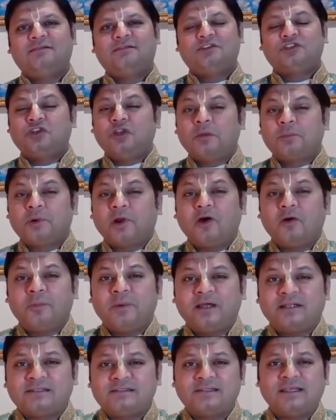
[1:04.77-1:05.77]
Srila
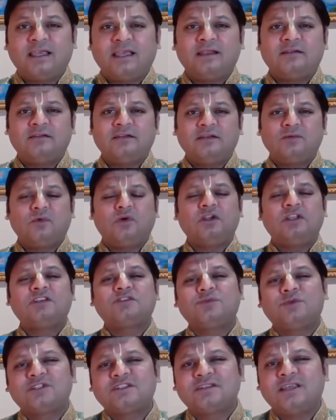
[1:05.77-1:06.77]
Prabhupada said,
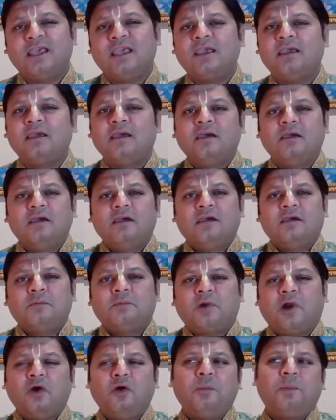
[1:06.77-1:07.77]
devotees would say,
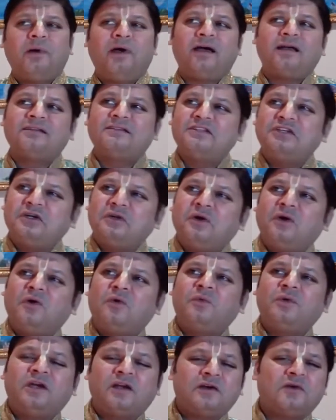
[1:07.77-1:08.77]
Prabhupada, you know,
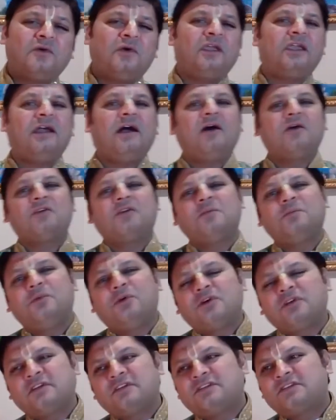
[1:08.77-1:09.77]
we are going out on
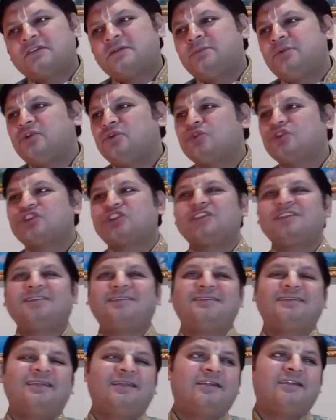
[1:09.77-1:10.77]
book
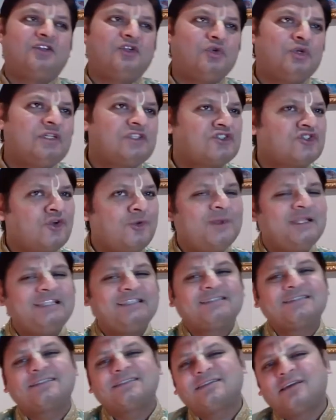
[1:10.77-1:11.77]
distribution and doing so many
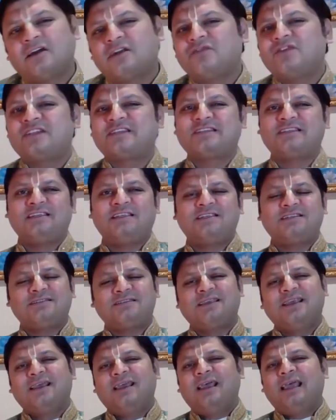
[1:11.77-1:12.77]

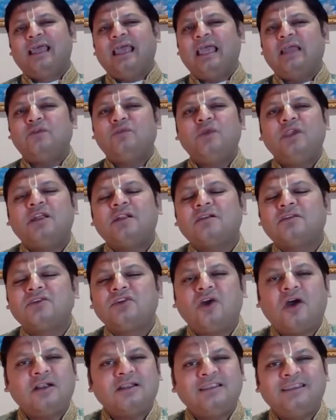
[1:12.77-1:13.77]
services, and we are
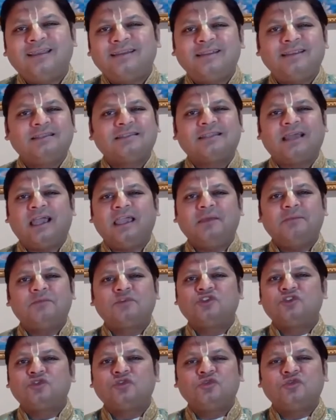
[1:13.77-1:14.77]
not getting time
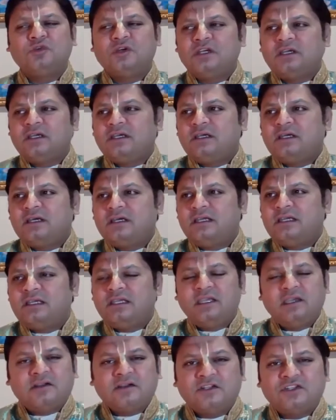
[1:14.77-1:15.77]
to
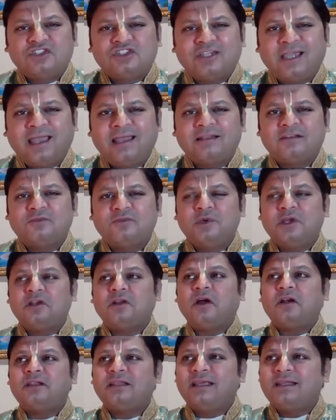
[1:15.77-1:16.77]
hear and chant. We are
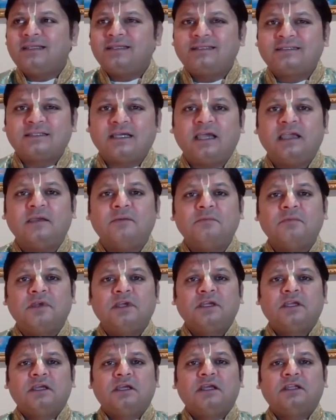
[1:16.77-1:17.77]
not getting time
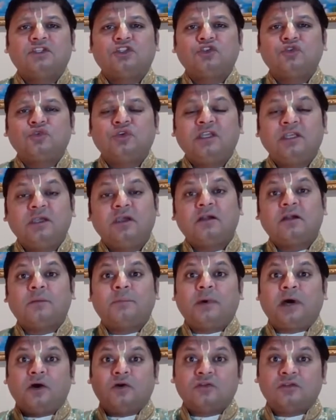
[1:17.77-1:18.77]
to hear
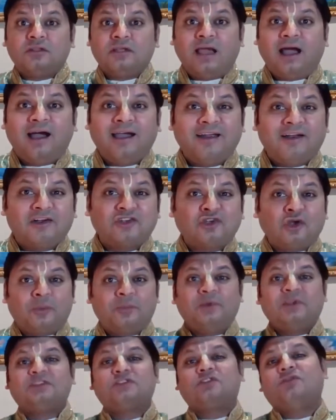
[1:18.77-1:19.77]
about the higher
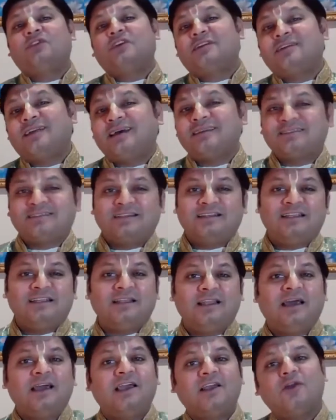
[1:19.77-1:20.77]
topics of the Rasa
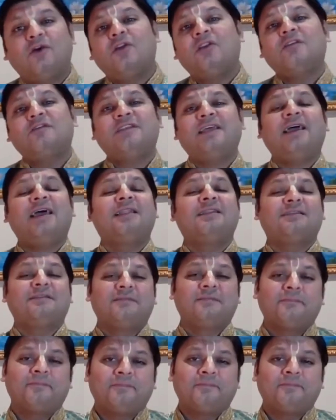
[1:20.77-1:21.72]
Leela and all of that.